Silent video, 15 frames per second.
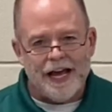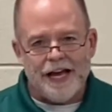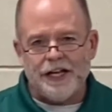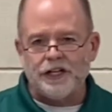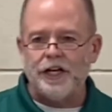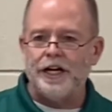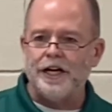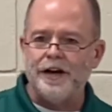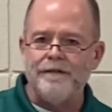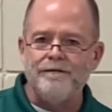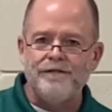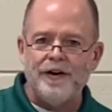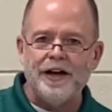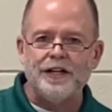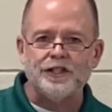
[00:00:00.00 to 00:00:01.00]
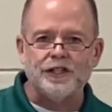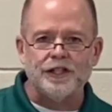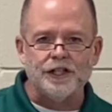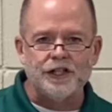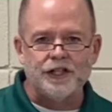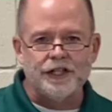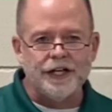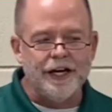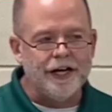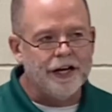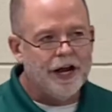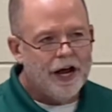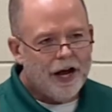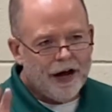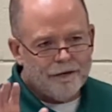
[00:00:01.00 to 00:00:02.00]
he's going to confess the sin
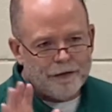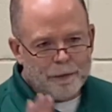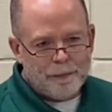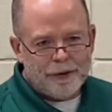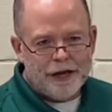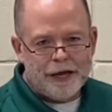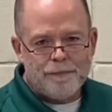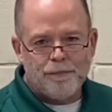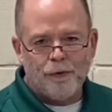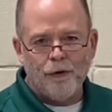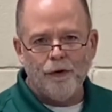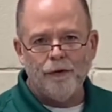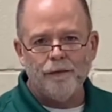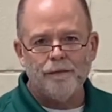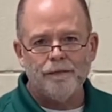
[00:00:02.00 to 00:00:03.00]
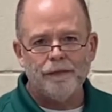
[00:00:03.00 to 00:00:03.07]
of the people.